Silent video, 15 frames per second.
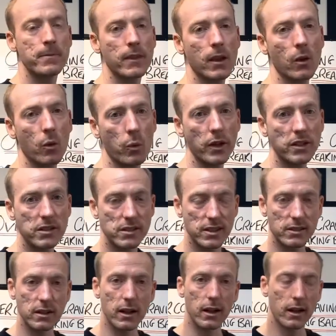we just need
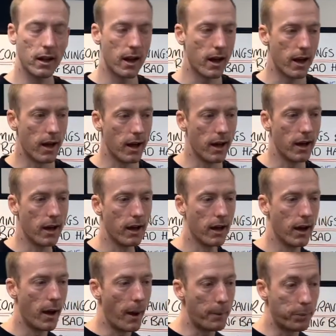to
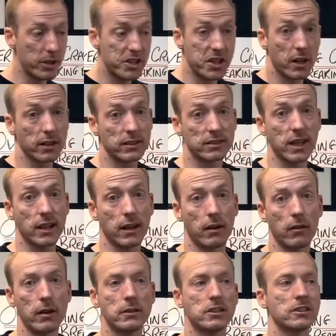appreciate and understand that,
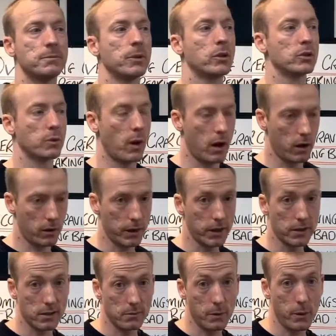right? Just because we're hungry
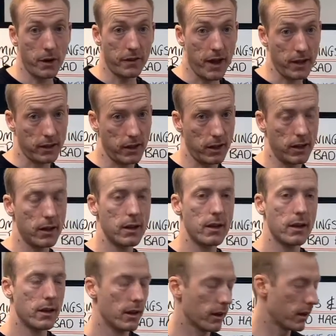doesn't mean we have to act on it,
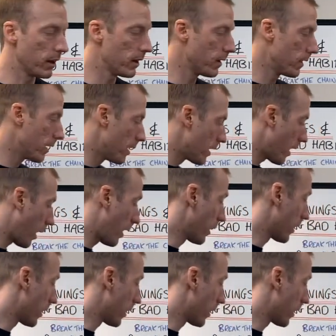okay? Hunger